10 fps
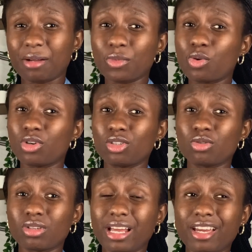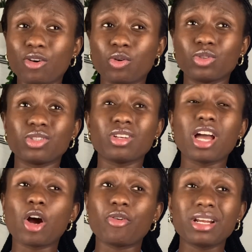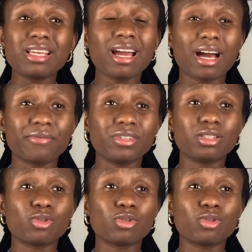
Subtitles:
I'm not going to lie, because I already have it.